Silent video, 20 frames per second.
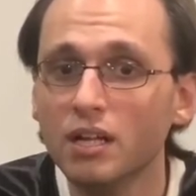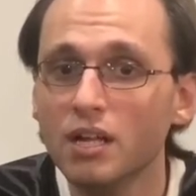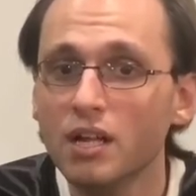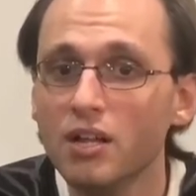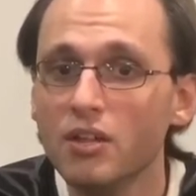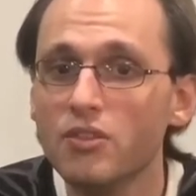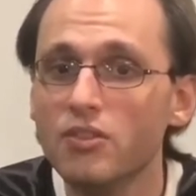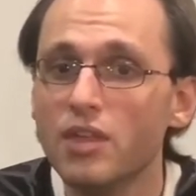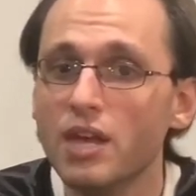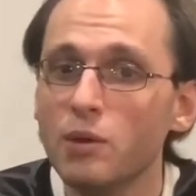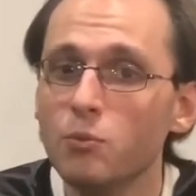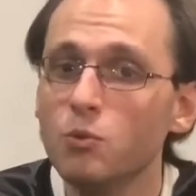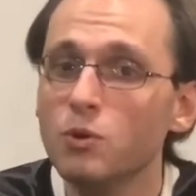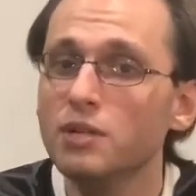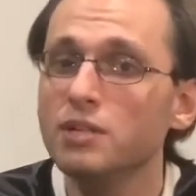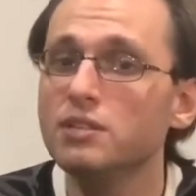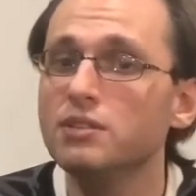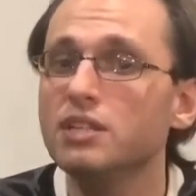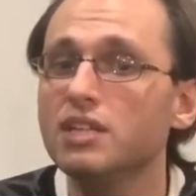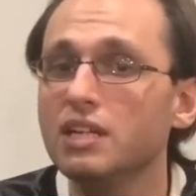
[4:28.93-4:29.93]
They wanted
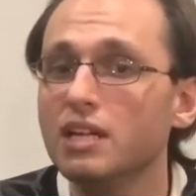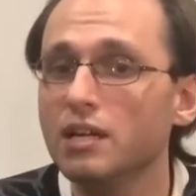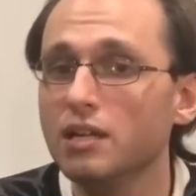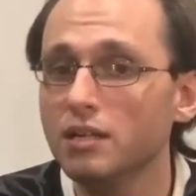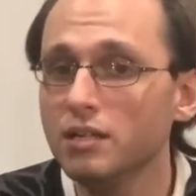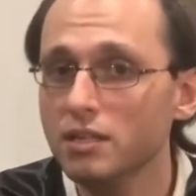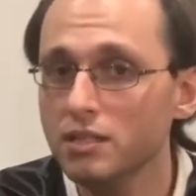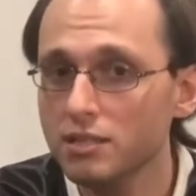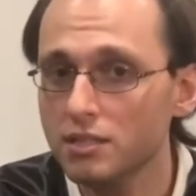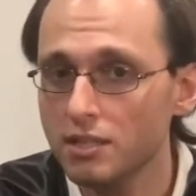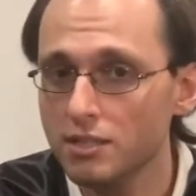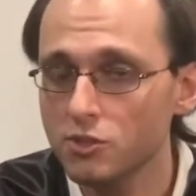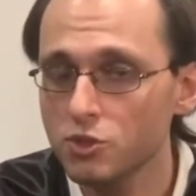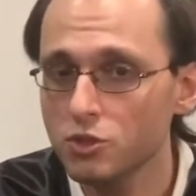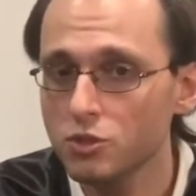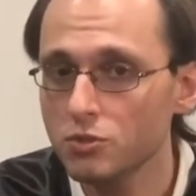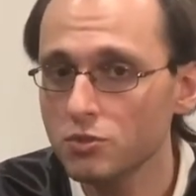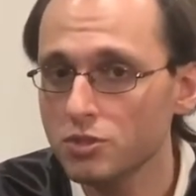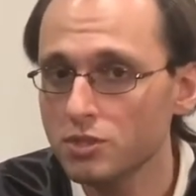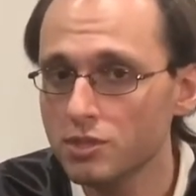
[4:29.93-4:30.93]
the unconditional
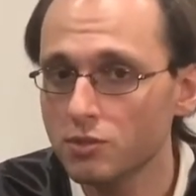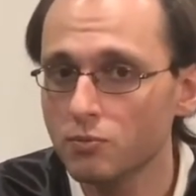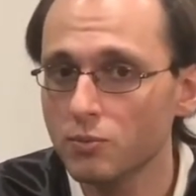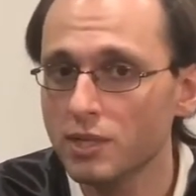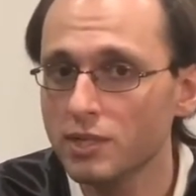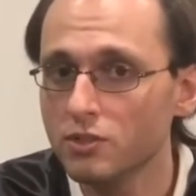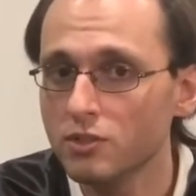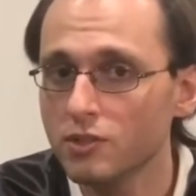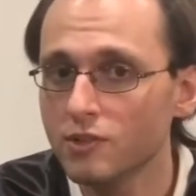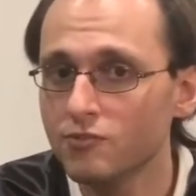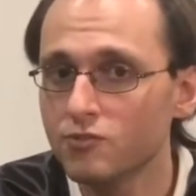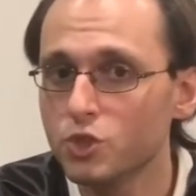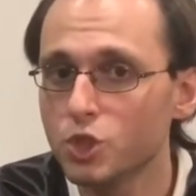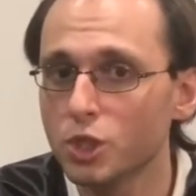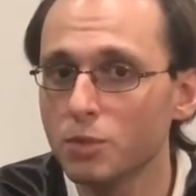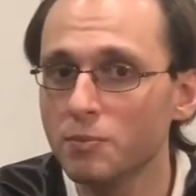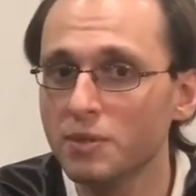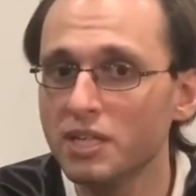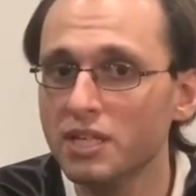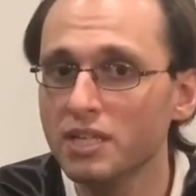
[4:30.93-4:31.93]
surrender of
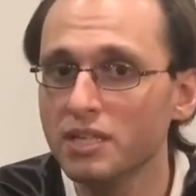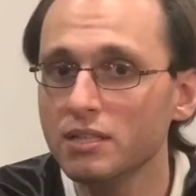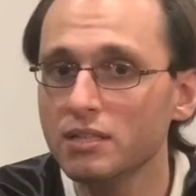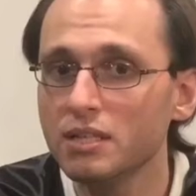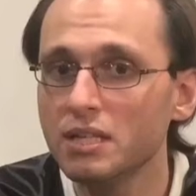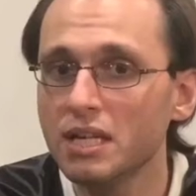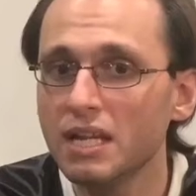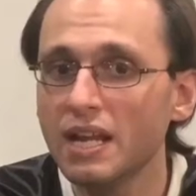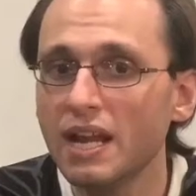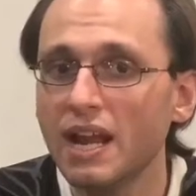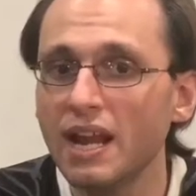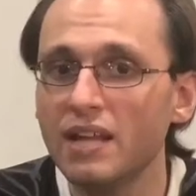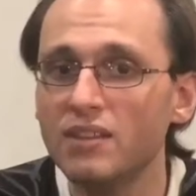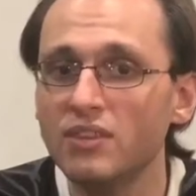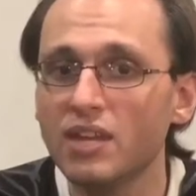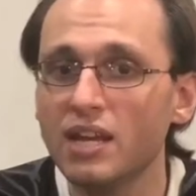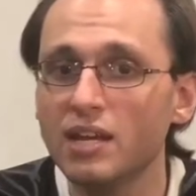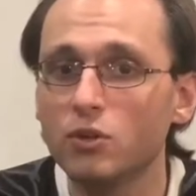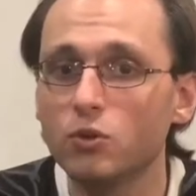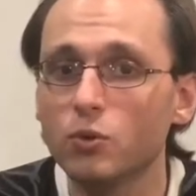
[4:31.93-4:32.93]
Germany, and they
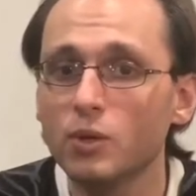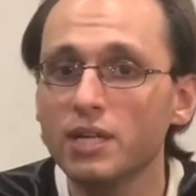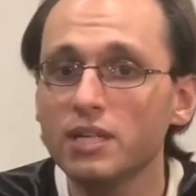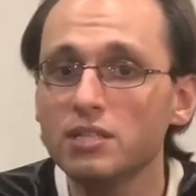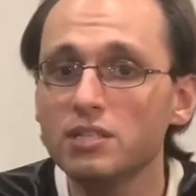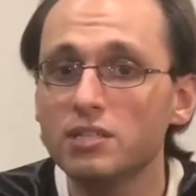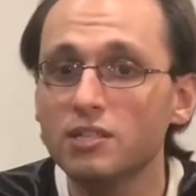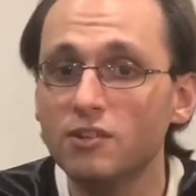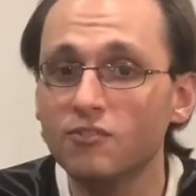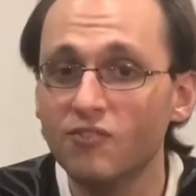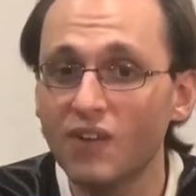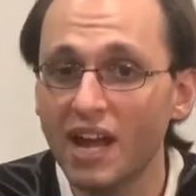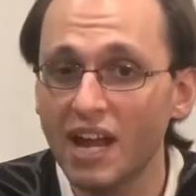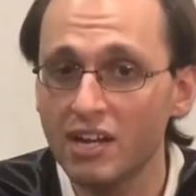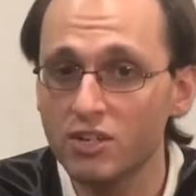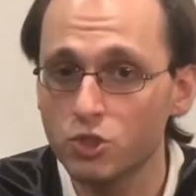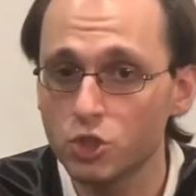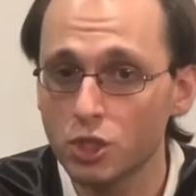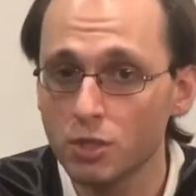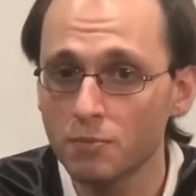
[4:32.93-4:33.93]
agreed to divide
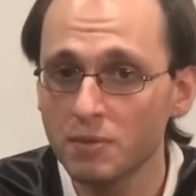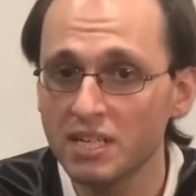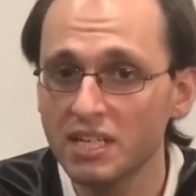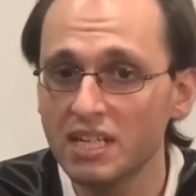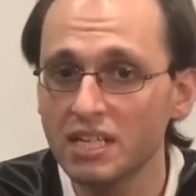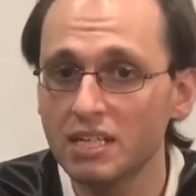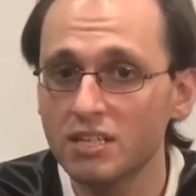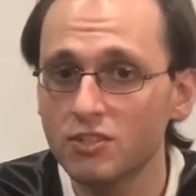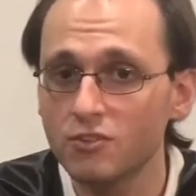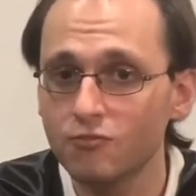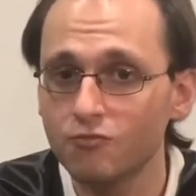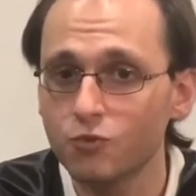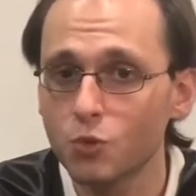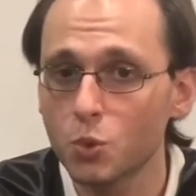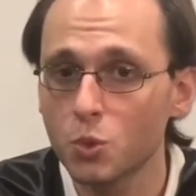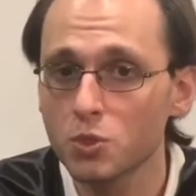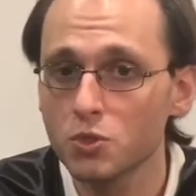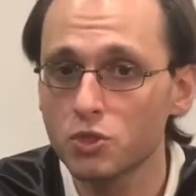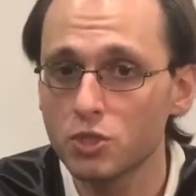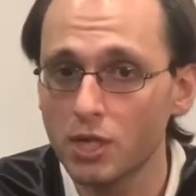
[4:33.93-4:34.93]
Germany into 4
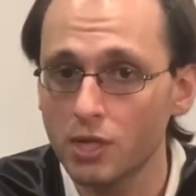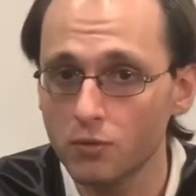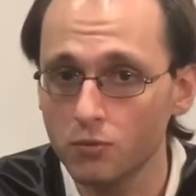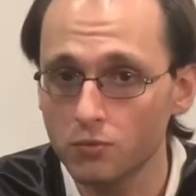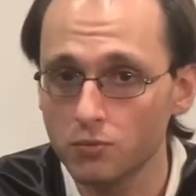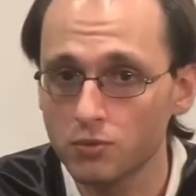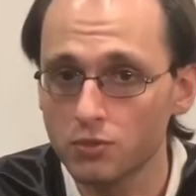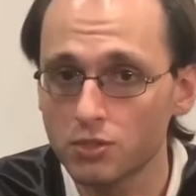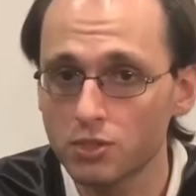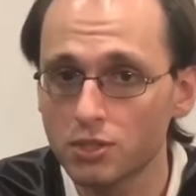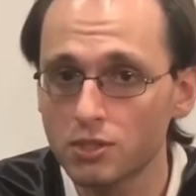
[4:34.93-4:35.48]
zones.